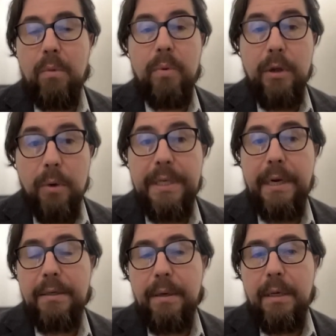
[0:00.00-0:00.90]
We don't
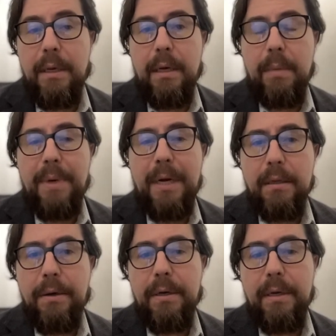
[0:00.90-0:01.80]
yet, but
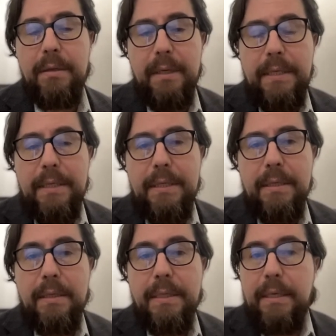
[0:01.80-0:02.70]
clearly this
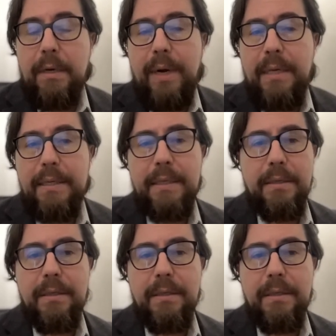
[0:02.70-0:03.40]
is a crisis.